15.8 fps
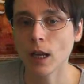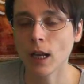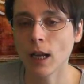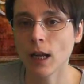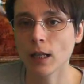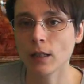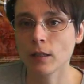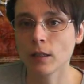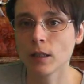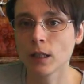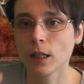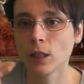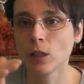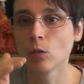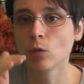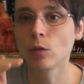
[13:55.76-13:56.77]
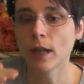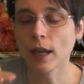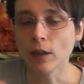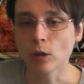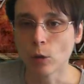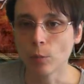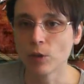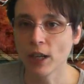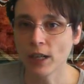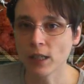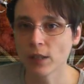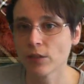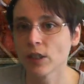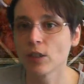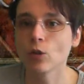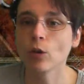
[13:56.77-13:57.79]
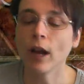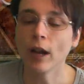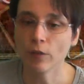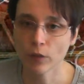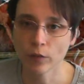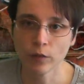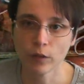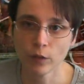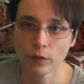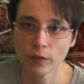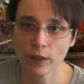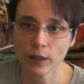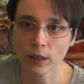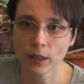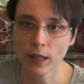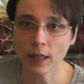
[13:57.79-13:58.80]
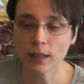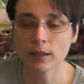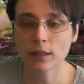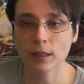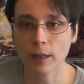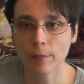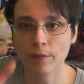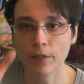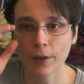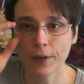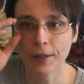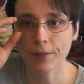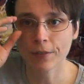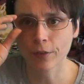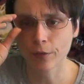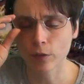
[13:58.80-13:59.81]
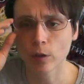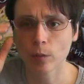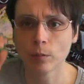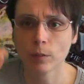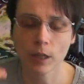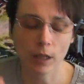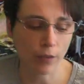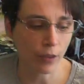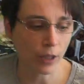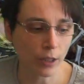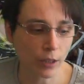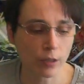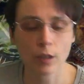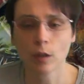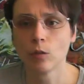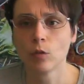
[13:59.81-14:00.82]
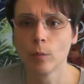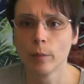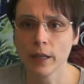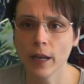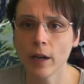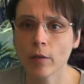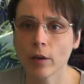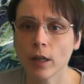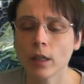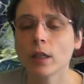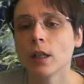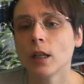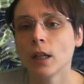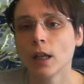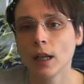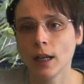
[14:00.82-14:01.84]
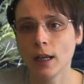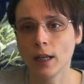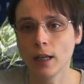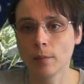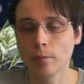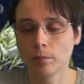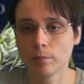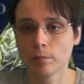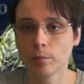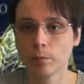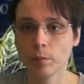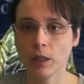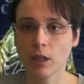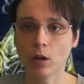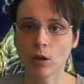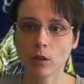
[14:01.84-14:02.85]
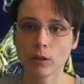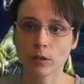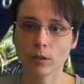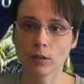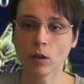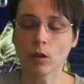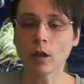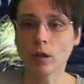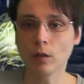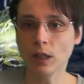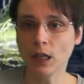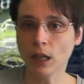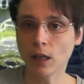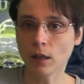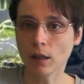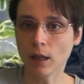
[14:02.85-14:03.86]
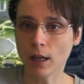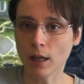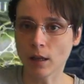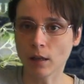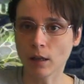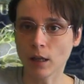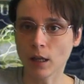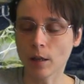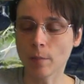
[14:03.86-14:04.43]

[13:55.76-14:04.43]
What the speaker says: and you get objectives that you have to fulfill. And that's very different from Thunderstone Numenera, because not only are there